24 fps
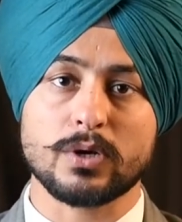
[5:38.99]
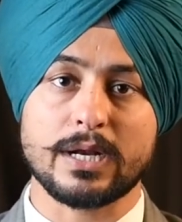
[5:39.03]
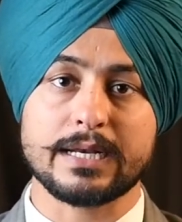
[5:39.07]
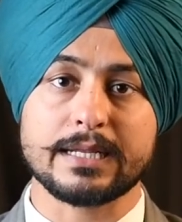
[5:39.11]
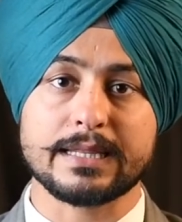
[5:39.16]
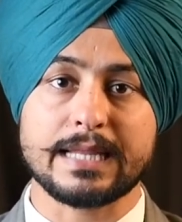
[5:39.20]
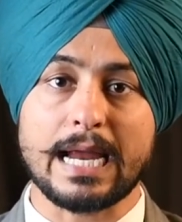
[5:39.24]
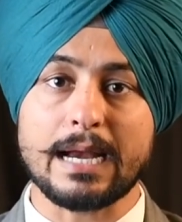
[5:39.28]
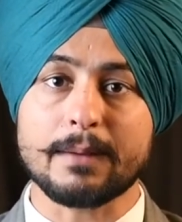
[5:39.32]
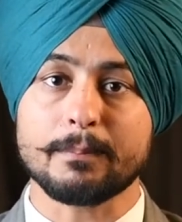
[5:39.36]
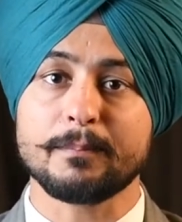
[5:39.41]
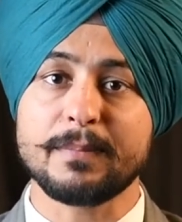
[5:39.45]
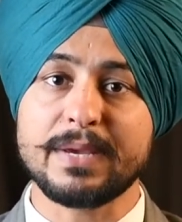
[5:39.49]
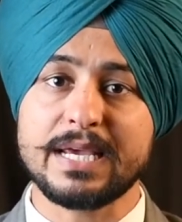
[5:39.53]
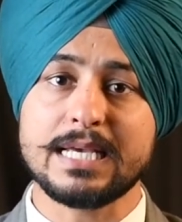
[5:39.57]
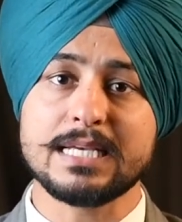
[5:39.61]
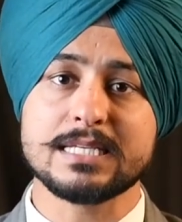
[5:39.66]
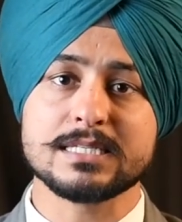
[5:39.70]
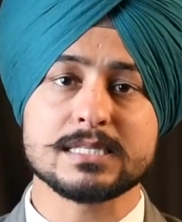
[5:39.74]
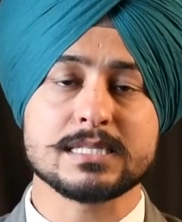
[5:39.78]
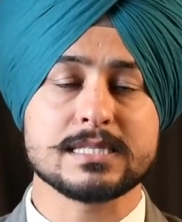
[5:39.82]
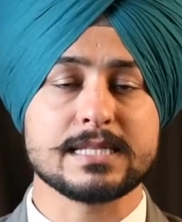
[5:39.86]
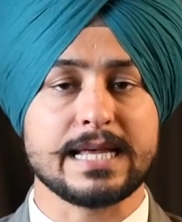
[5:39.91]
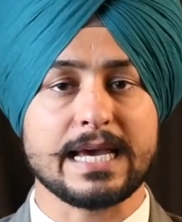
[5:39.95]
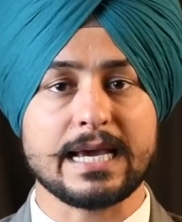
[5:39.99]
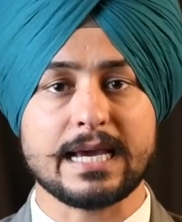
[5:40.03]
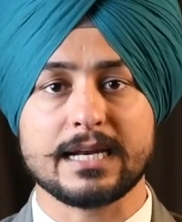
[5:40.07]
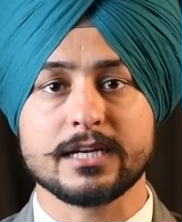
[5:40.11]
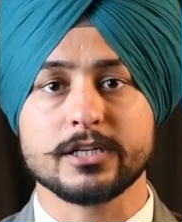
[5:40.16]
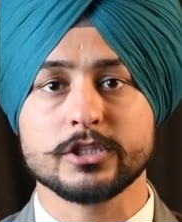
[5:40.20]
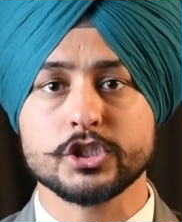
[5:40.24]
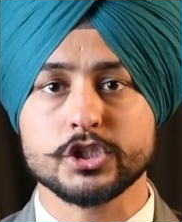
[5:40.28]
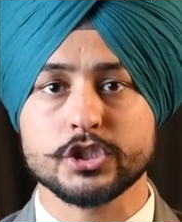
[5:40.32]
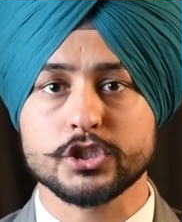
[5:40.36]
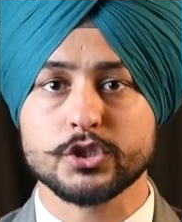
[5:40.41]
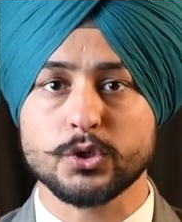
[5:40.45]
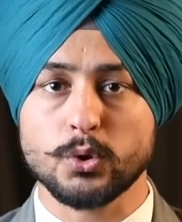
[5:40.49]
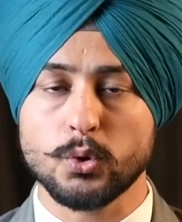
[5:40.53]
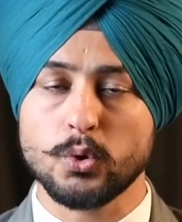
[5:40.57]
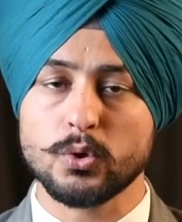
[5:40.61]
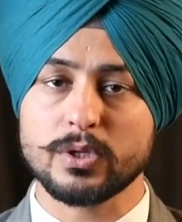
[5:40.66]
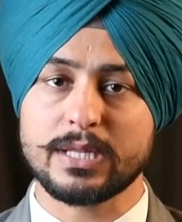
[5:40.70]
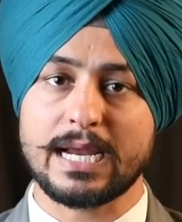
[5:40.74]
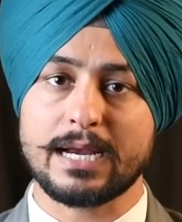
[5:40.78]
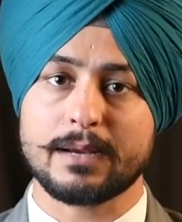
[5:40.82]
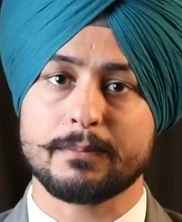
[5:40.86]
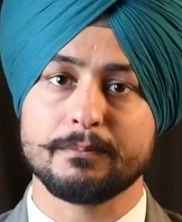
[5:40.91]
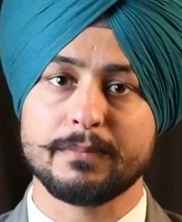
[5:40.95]
and that means they can show
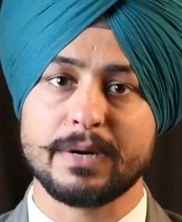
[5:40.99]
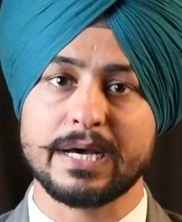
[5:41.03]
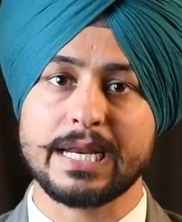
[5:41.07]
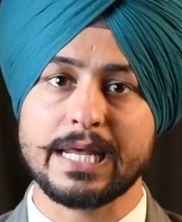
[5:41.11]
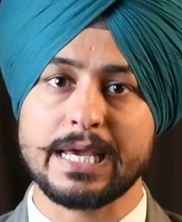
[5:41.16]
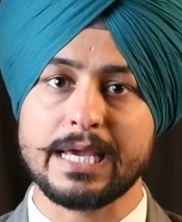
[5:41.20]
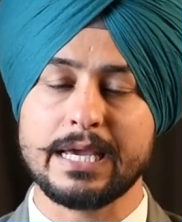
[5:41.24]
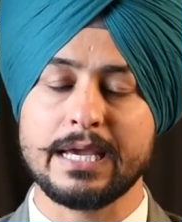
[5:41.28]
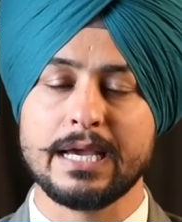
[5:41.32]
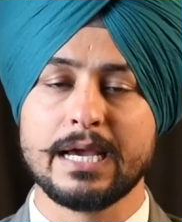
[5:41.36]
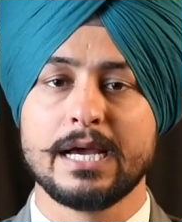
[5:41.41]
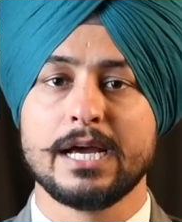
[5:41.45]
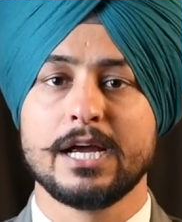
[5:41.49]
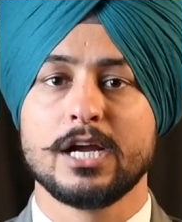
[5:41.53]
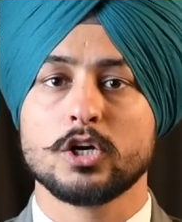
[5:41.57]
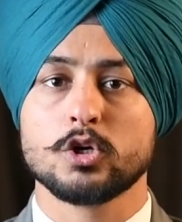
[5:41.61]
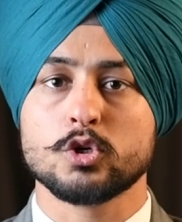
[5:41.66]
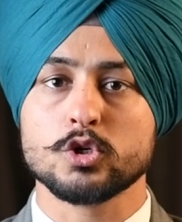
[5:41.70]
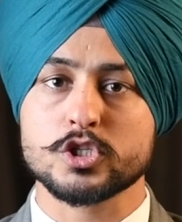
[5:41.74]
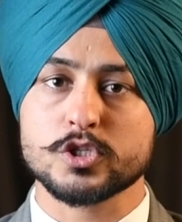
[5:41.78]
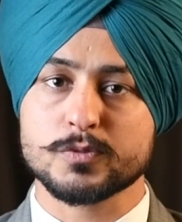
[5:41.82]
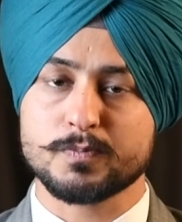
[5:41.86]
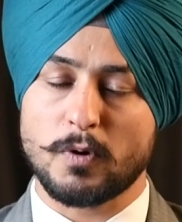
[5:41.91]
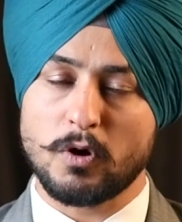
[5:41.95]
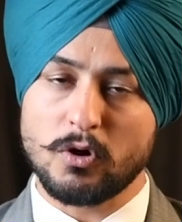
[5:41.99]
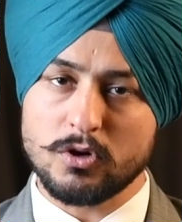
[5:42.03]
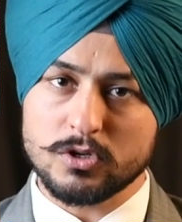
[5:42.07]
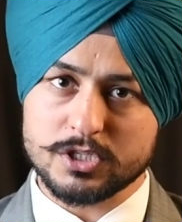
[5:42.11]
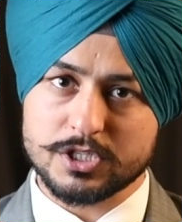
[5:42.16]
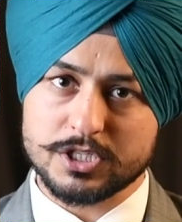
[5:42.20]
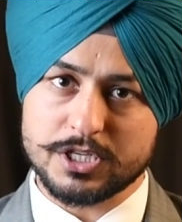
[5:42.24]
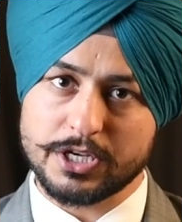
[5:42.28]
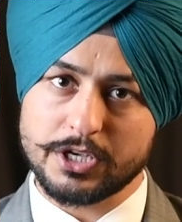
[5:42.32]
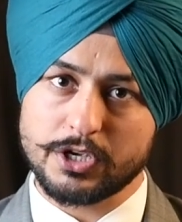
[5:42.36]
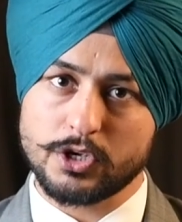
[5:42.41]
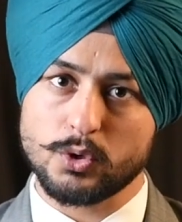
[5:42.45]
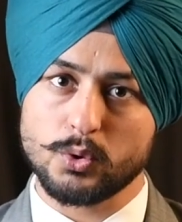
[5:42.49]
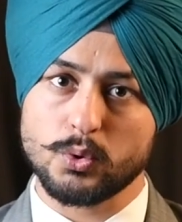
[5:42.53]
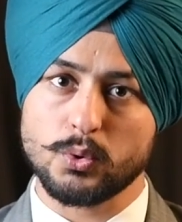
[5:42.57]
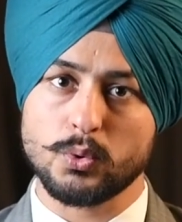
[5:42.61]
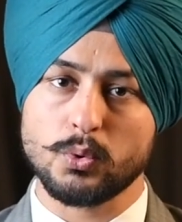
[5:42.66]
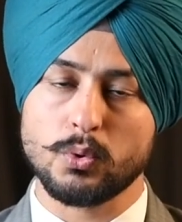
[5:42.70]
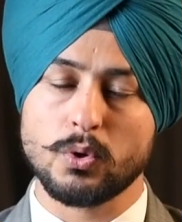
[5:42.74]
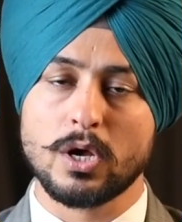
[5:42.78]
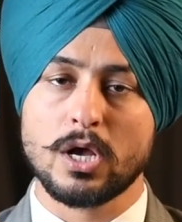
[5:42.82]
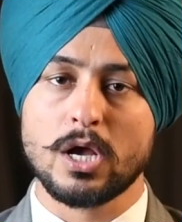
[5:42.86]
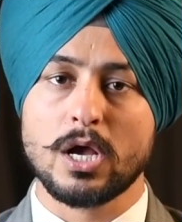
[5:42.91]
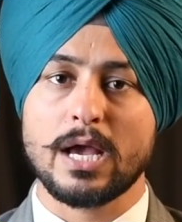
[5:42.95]
that money to sponsor
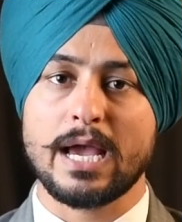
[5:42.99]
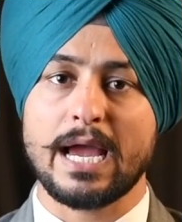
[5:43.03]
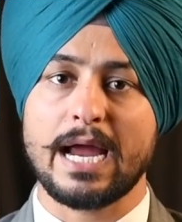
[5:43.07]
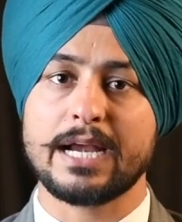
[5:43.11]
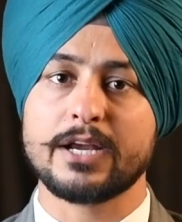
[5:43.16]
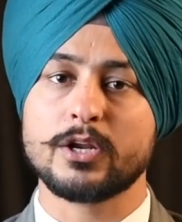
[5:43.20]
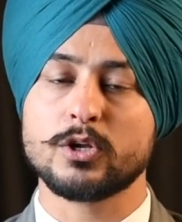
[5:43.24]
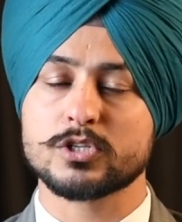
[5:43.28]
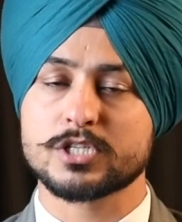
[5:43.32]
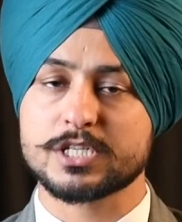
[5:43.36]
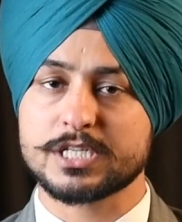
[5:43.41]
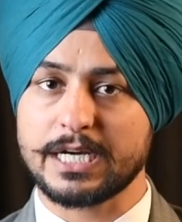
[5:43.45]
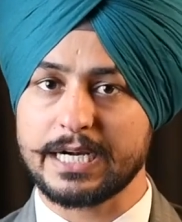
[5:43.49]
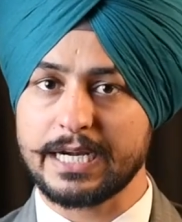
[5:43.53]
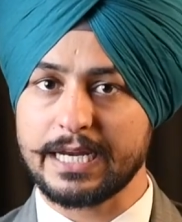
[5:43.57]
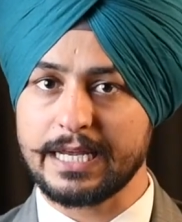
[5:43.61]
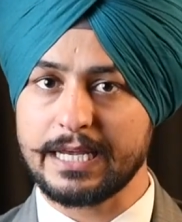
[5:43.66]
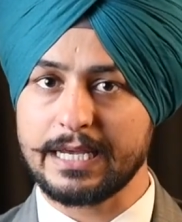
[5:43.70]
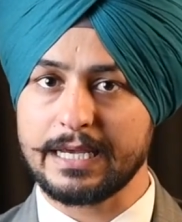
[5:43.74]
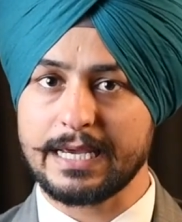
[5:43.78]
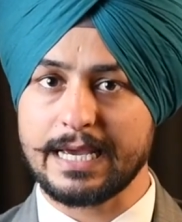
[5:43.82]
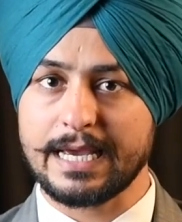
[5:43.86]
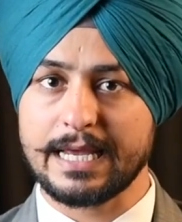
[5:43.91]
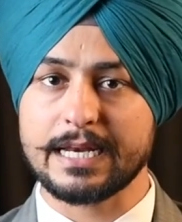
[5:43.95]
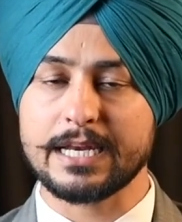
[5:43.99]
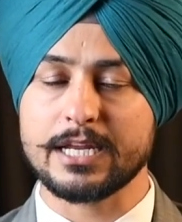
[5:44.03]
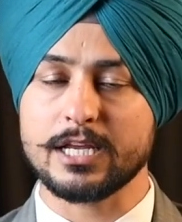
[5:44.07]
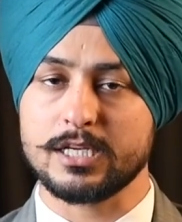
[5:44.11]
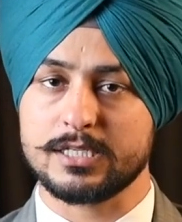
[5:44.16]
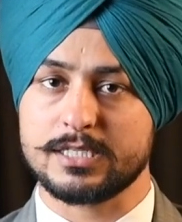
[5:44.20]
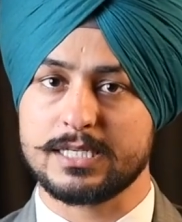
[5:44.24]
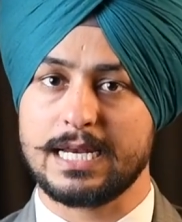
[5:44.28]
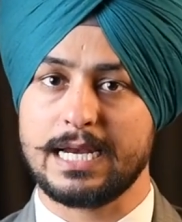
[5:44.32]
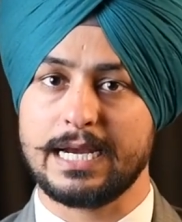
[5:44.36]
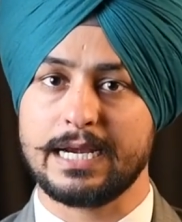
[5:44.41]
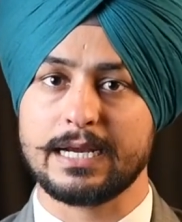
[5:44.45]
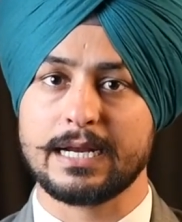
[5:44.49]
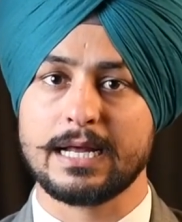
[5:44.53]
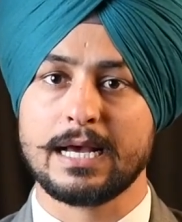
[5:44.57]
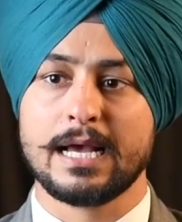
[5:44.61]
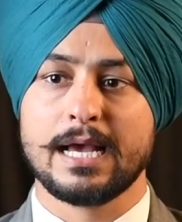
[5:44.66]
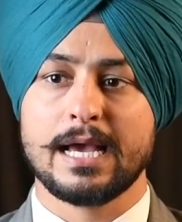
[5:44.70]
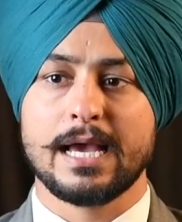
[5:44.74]
you and your study in New Zealand.